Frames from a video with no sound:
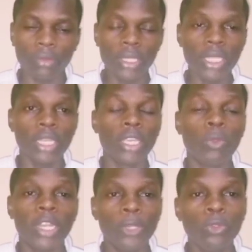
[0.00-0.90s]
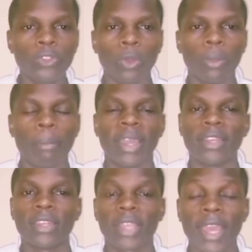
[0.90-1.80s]
he will do so,
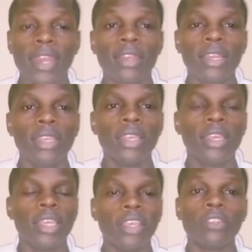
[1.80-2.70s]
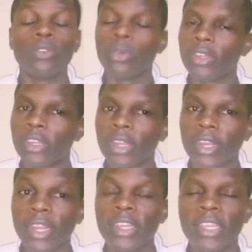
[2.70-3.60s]
but currently he is not
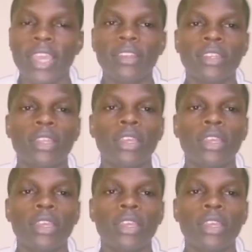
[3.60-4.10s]
ready yet